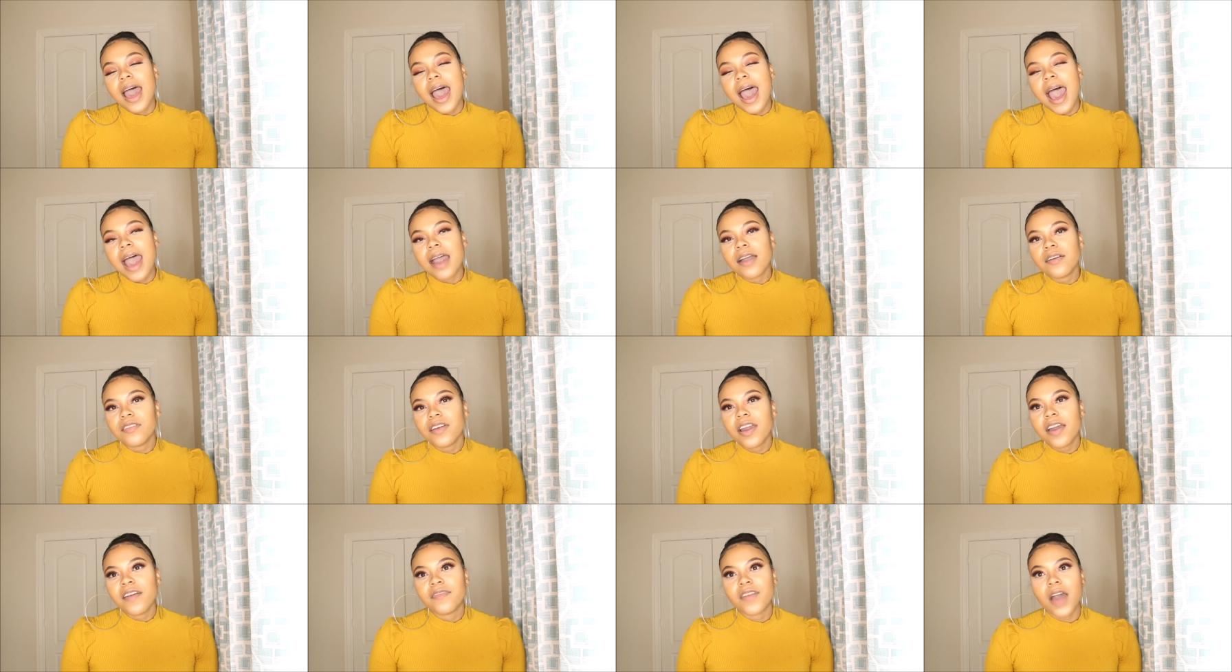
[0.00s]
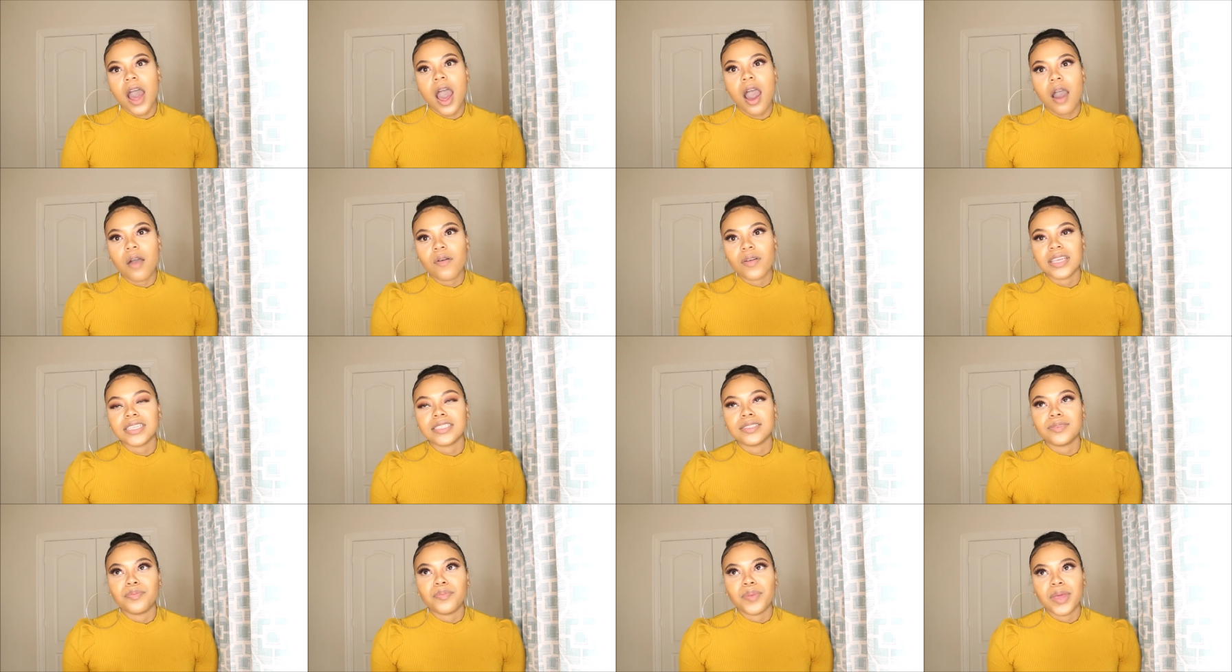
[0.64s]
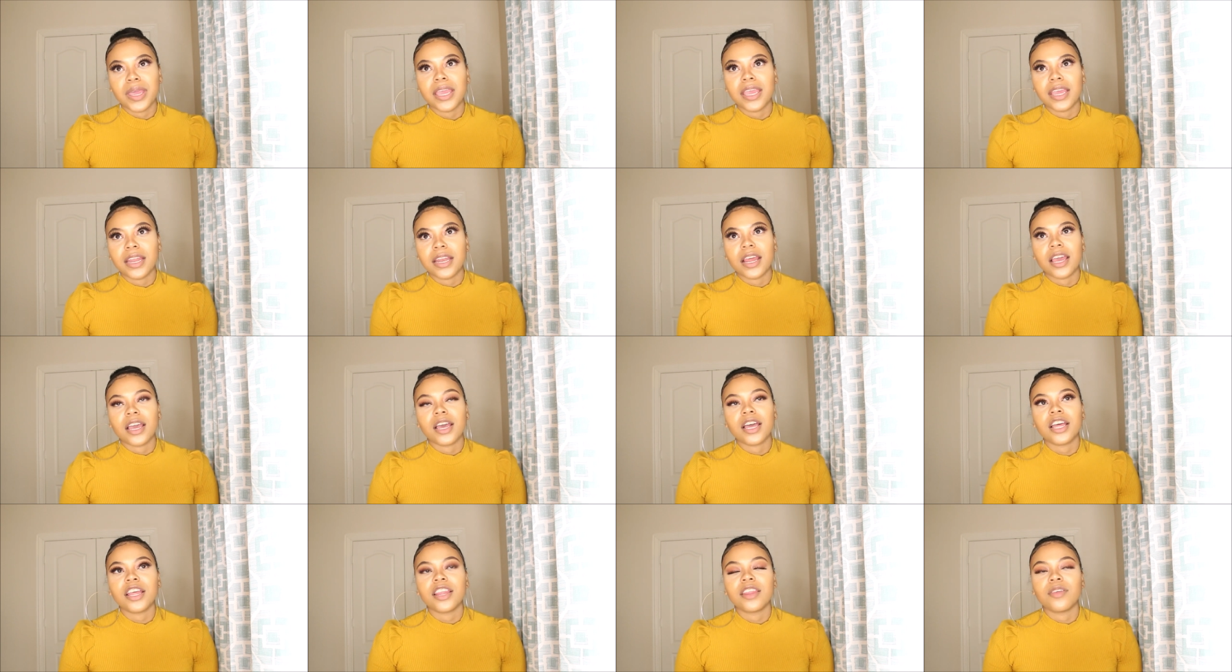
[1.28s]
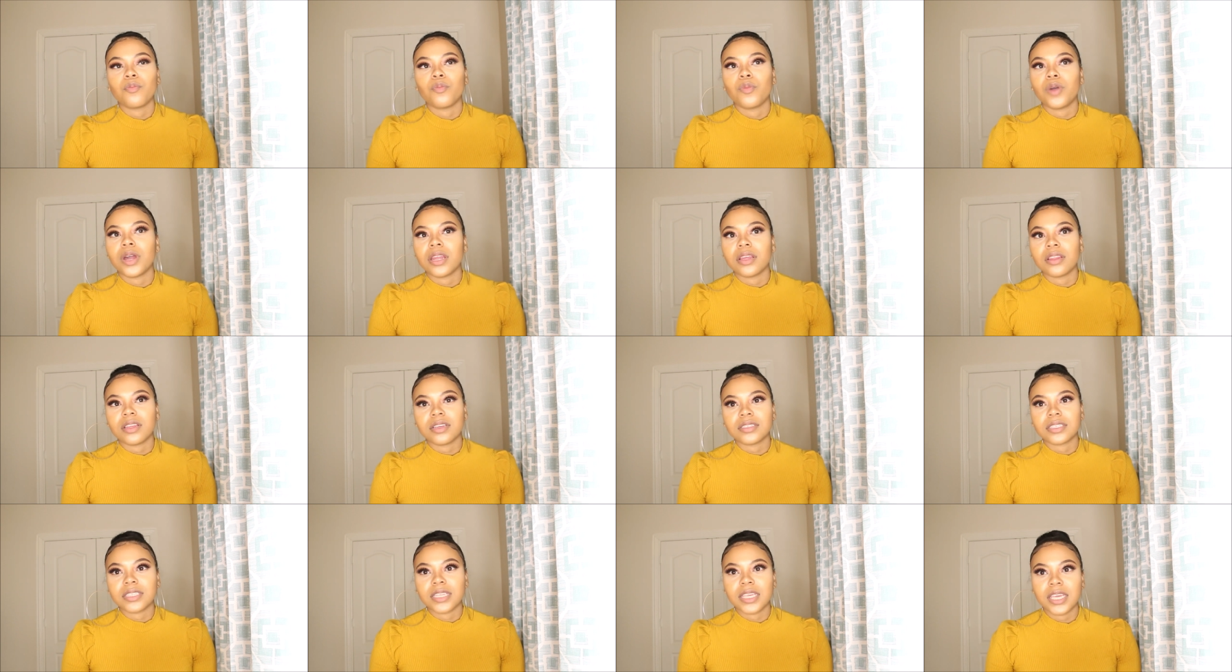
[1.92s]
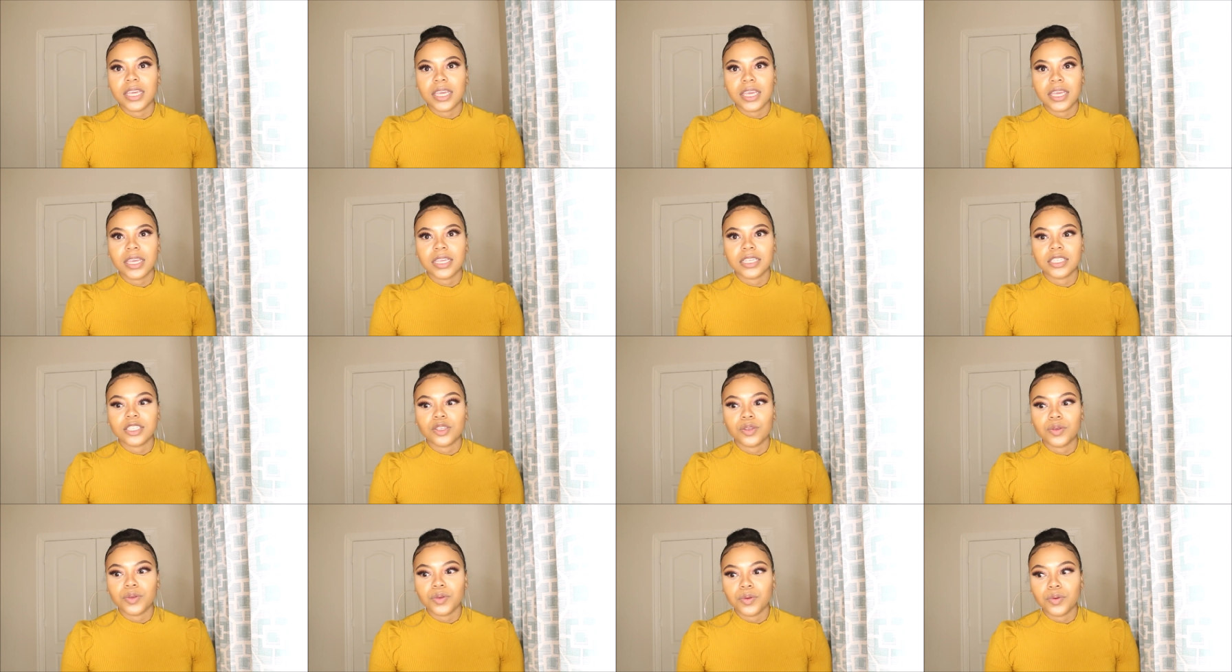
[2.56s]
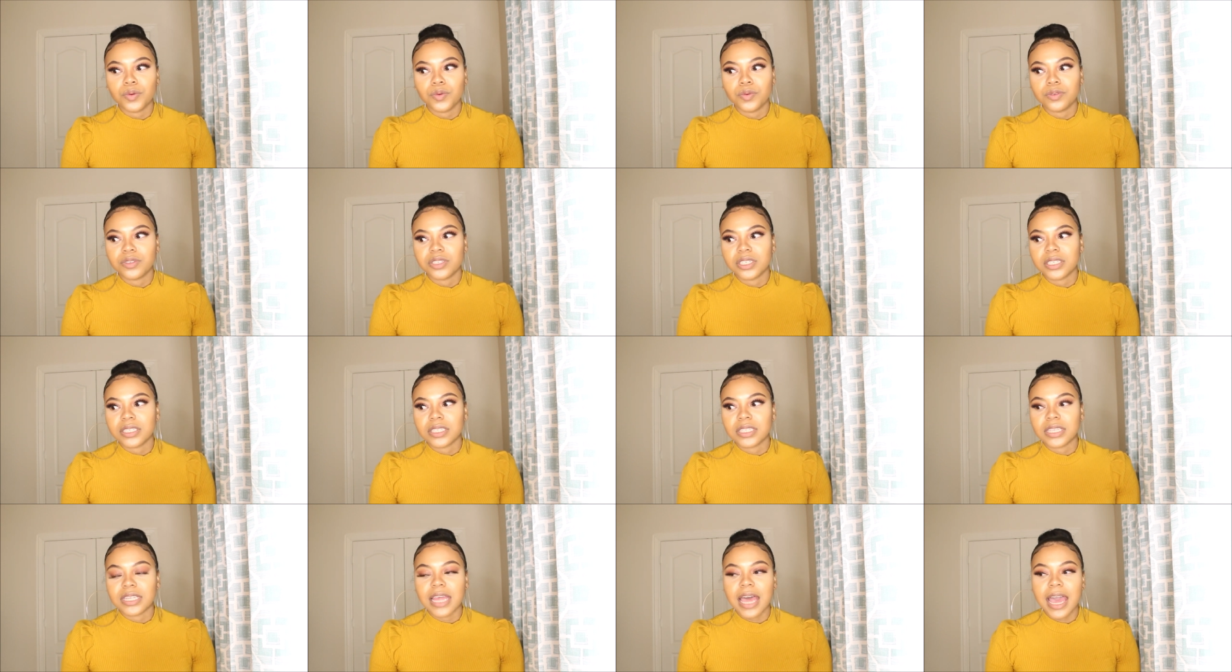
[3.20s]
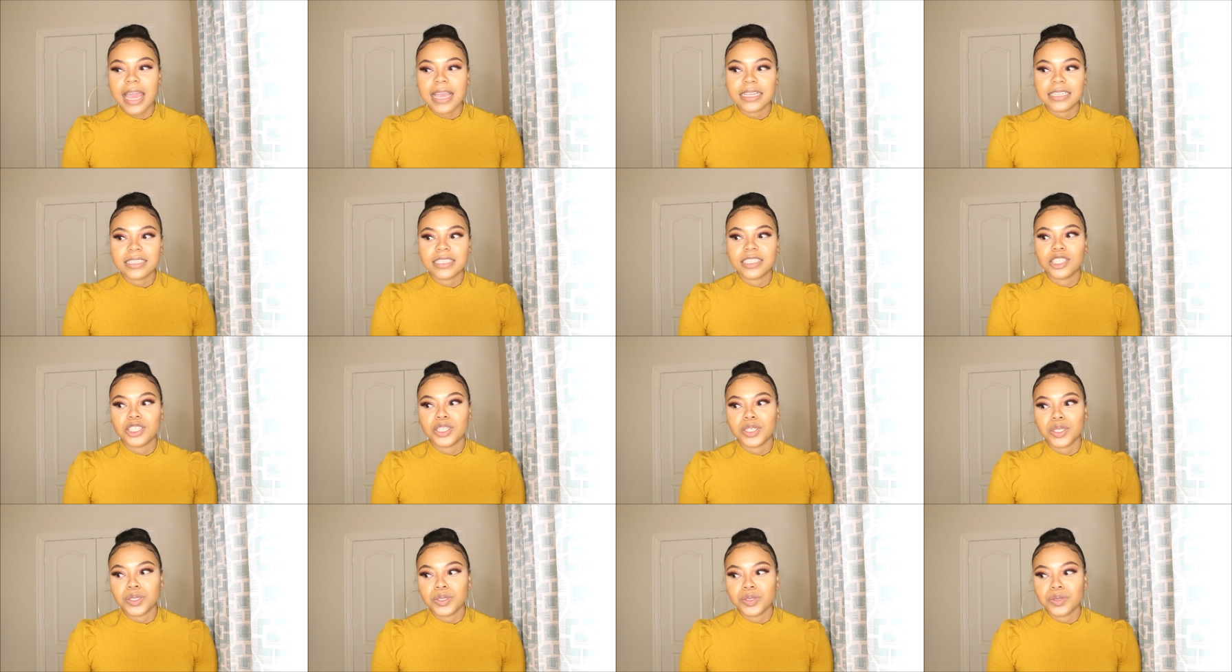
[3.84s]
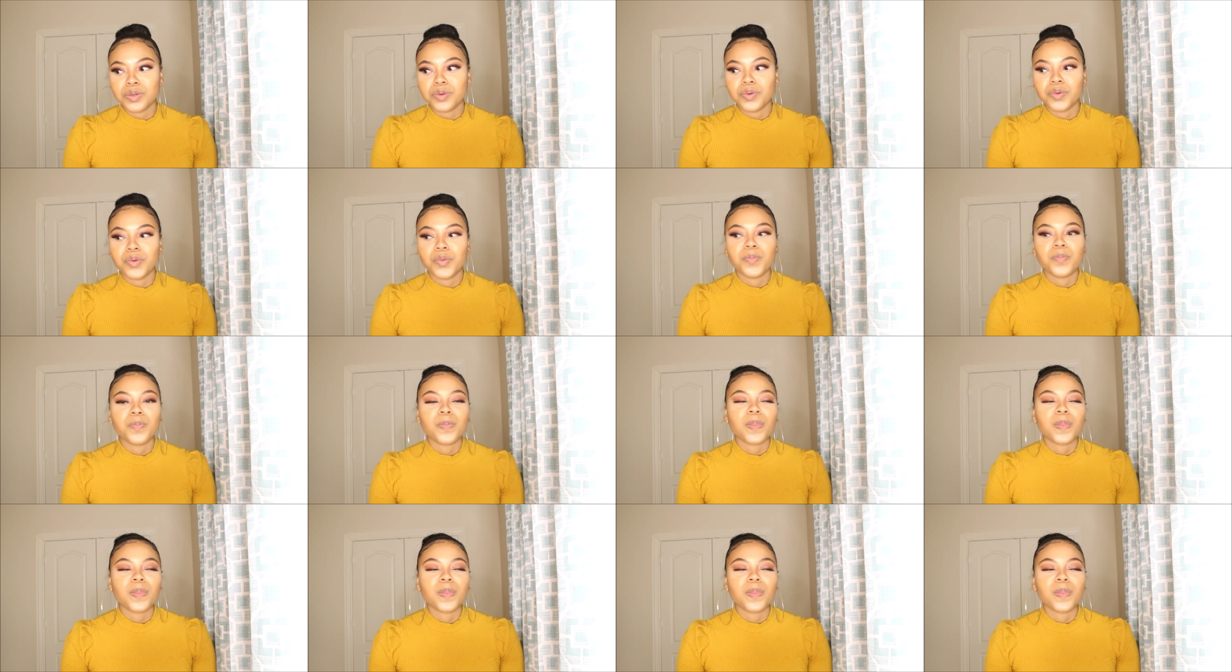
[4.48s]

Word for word: I've always been one of those kids who just like to,